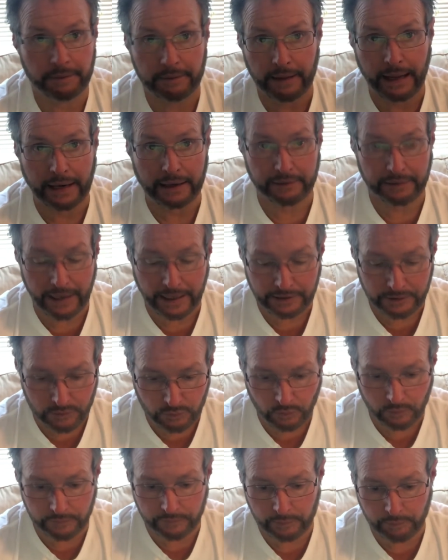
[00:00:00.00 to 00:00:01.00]
that
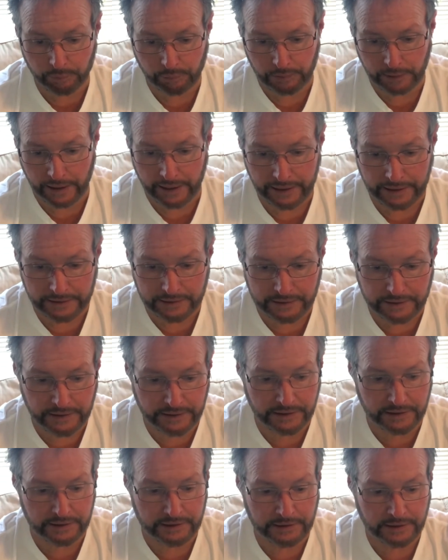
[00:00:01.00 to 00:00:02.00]
sort of implies
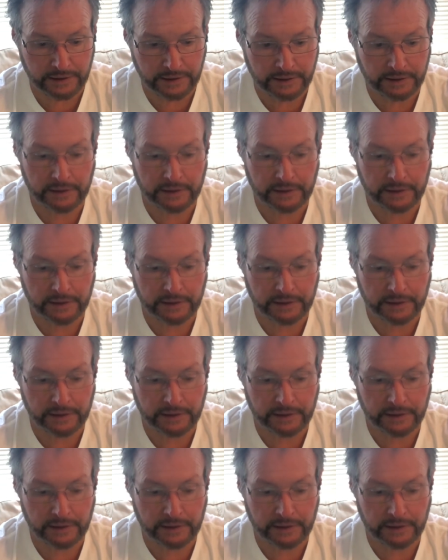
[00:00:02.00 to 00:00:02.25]
this,